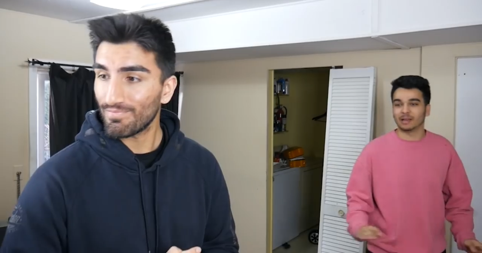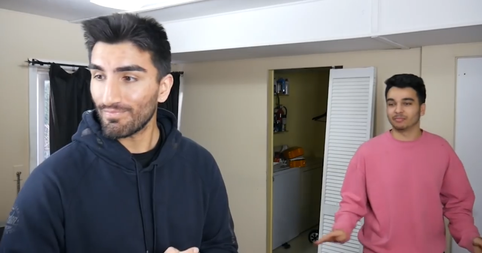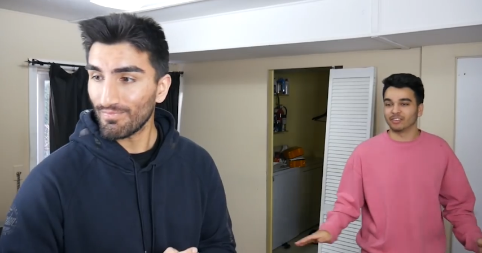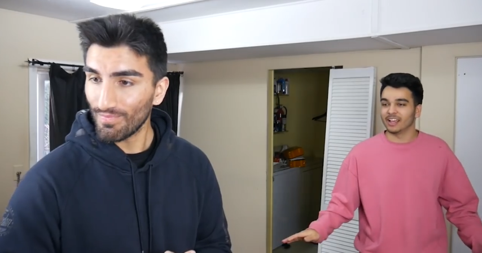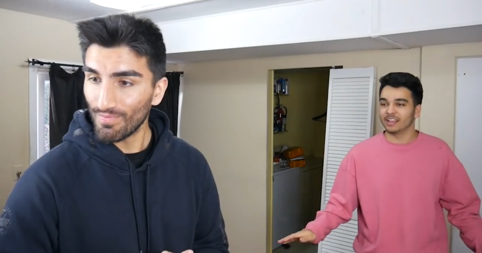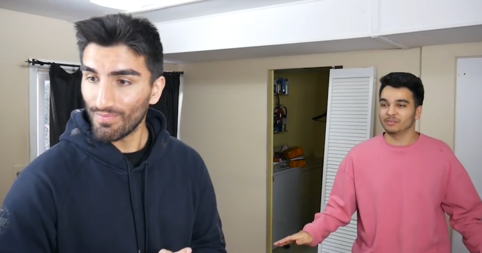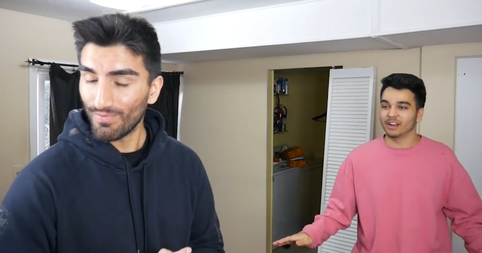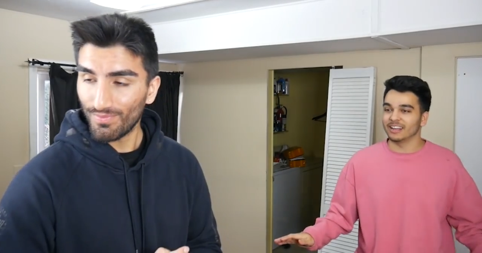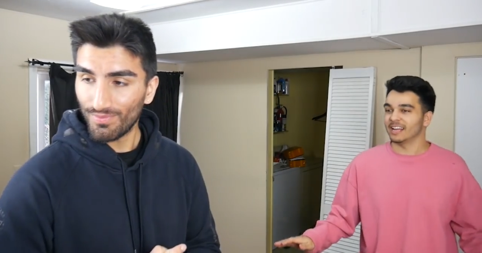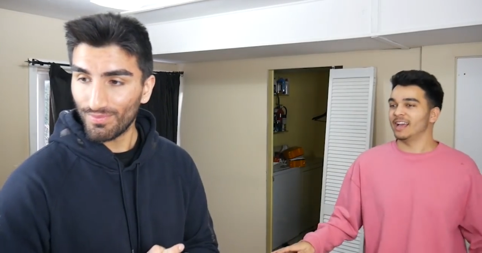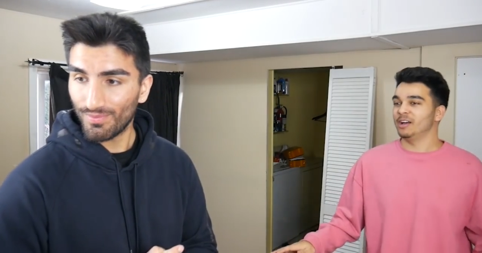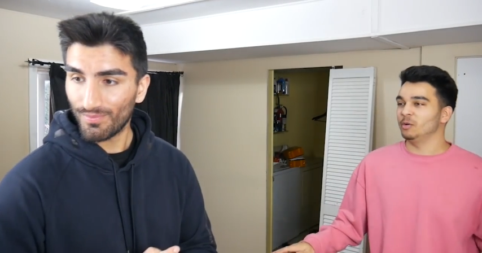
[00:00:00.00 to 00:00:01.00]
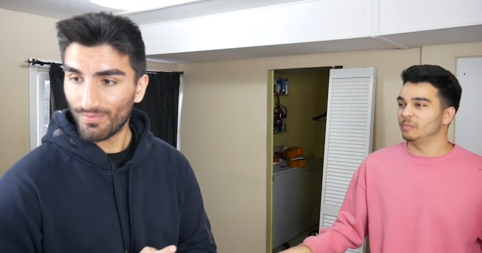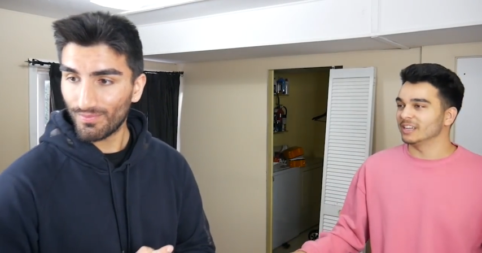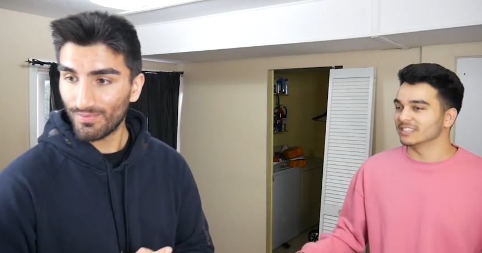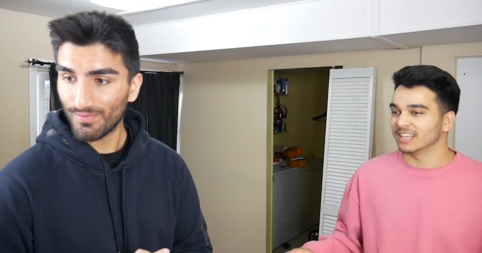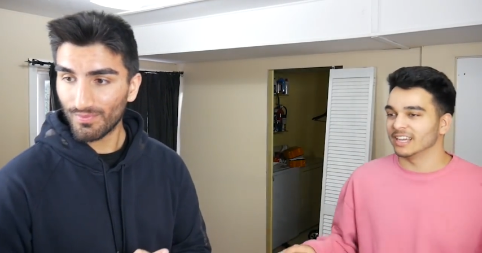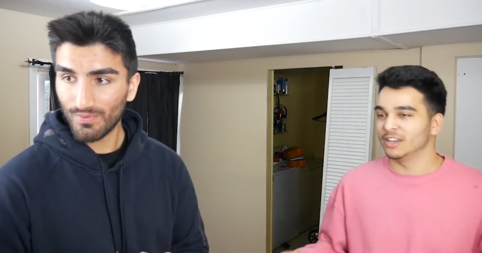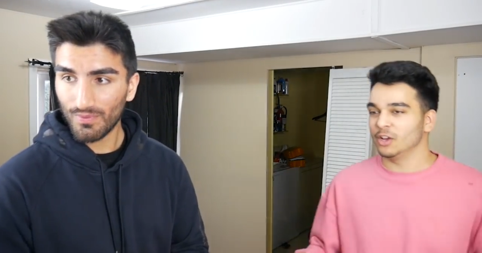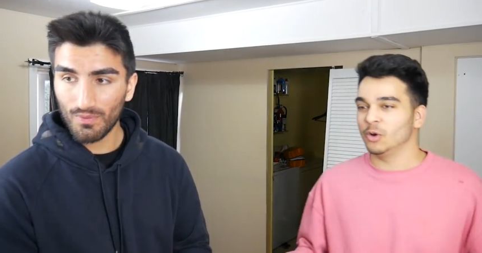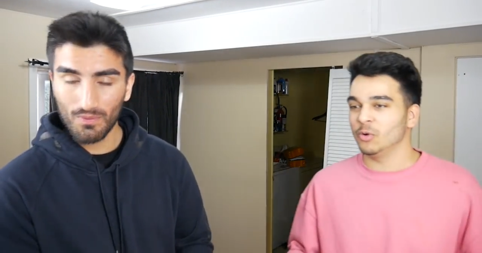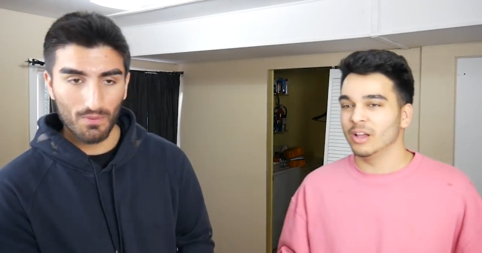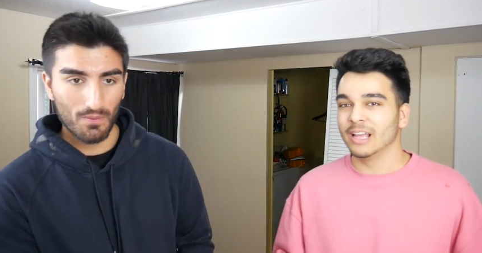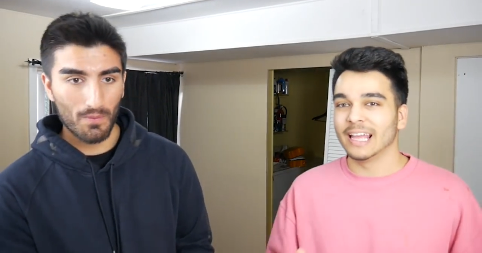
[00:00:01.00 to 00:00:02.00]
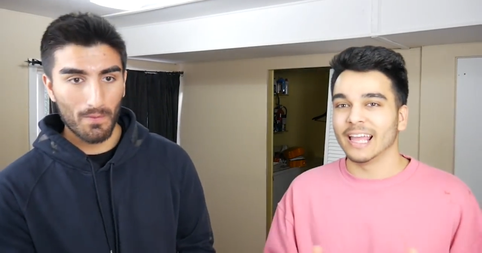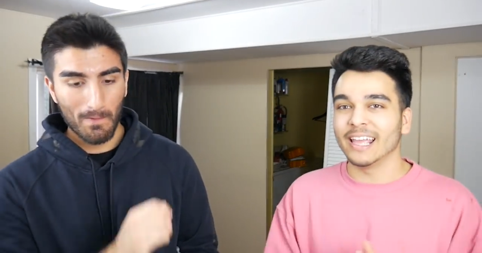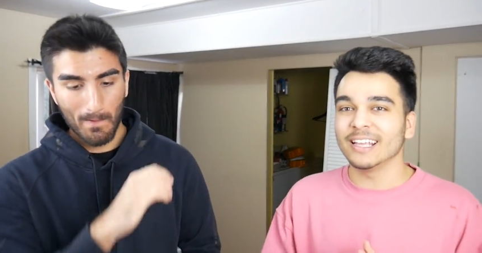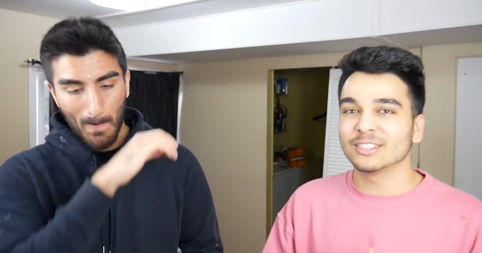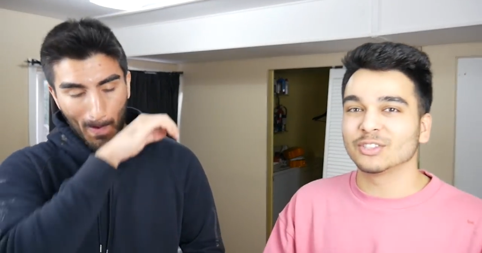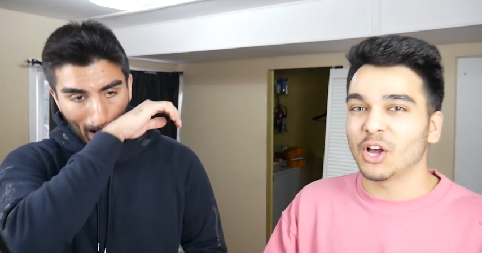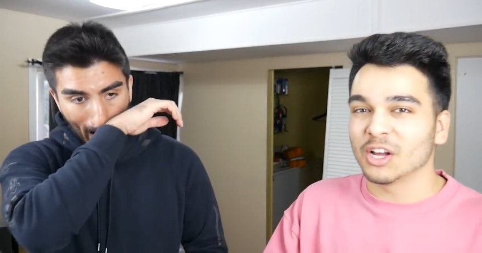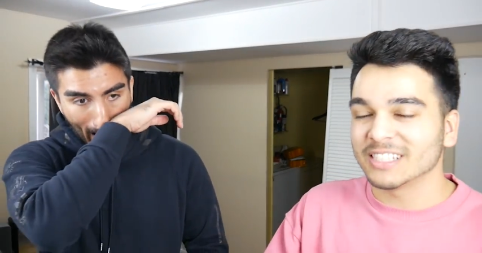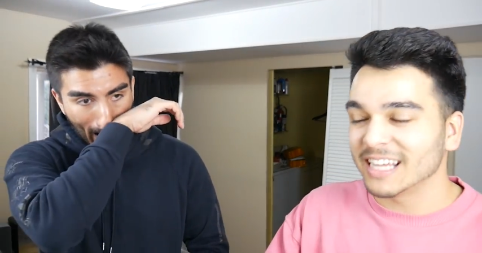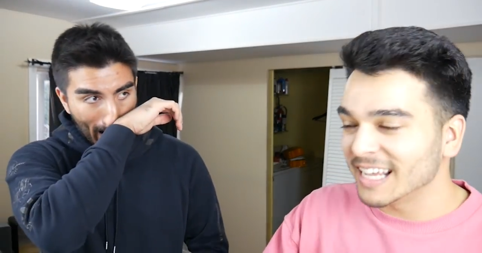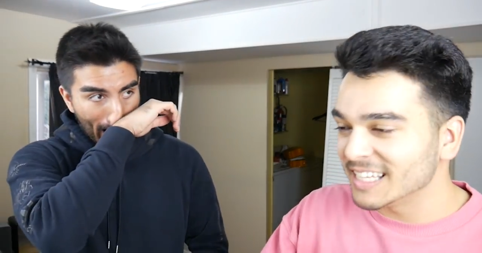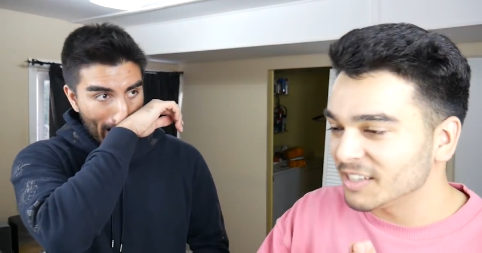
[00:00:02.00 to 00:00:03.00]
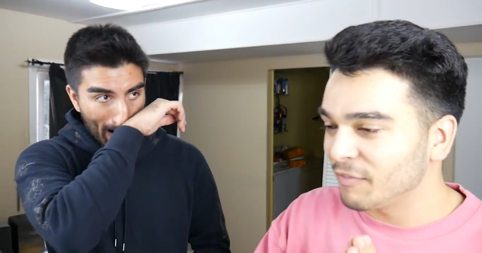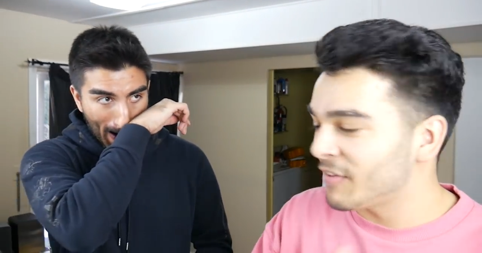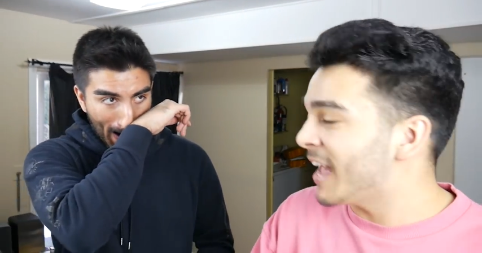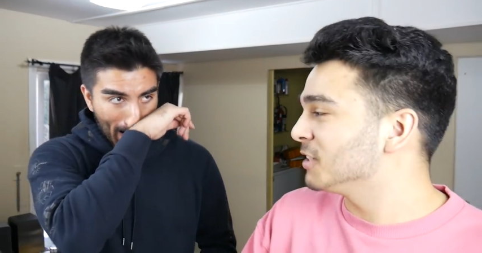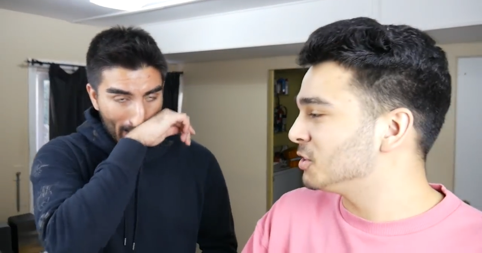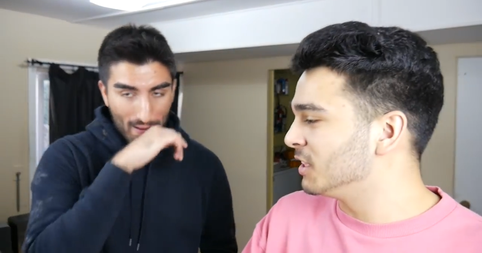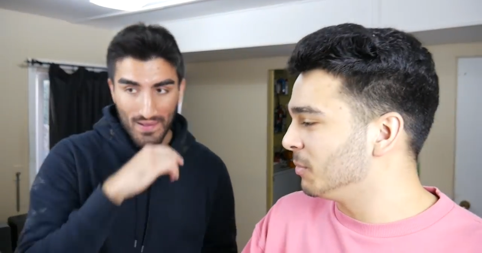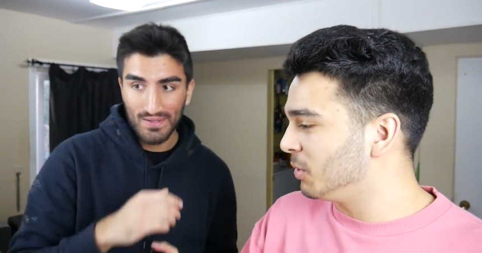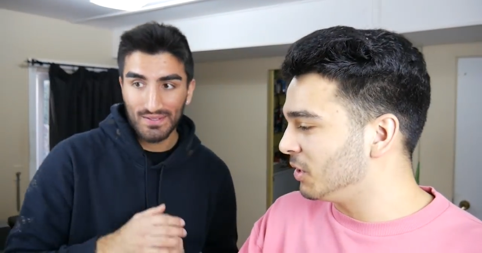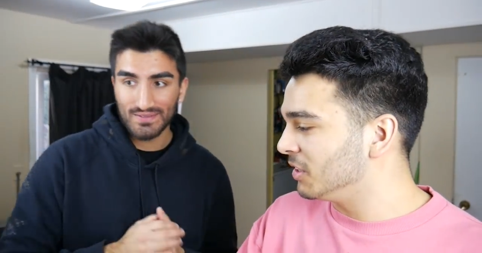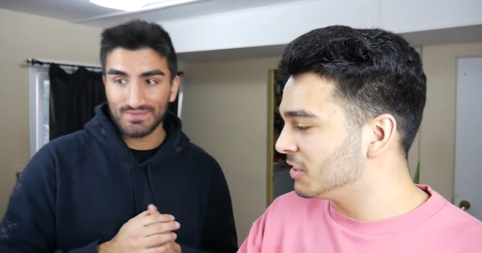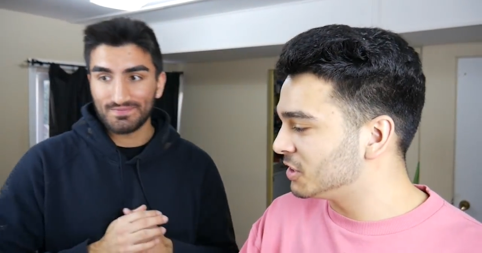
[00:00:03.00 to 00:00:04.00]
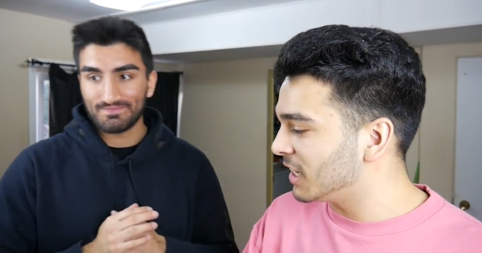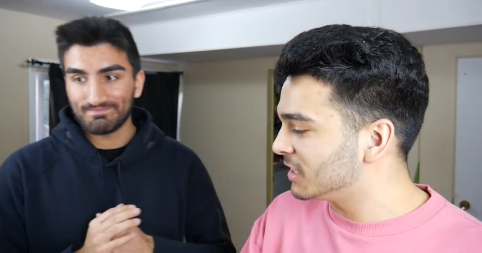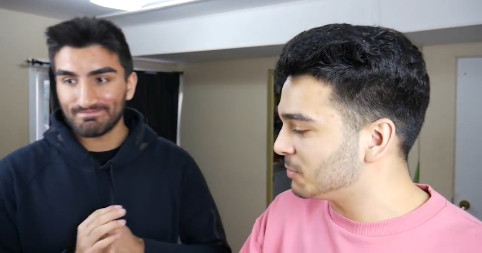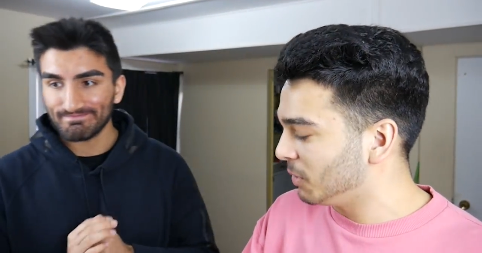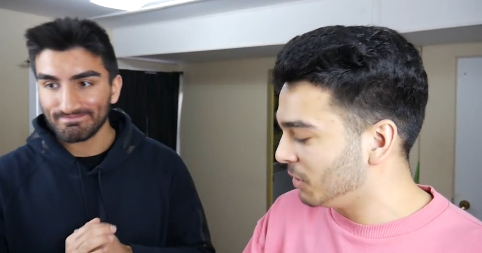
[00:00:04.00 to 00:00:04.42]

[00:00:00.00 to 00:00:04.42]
Speaker 1: I'm fine right now because I know ASOS is fashionable. Jazz